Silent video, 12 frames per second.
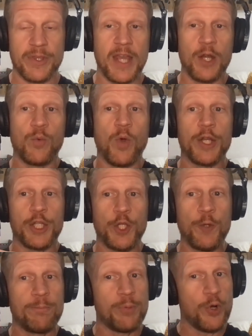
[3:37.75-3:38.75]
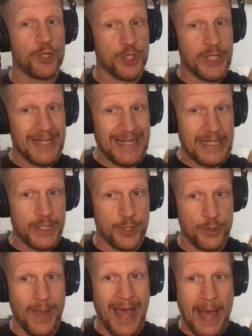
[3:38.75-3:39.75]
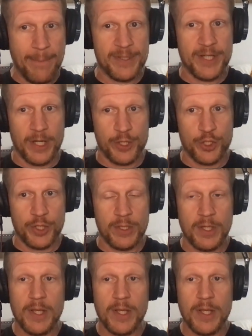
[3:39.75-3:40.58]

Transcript: They don't want you pushing it into abduction.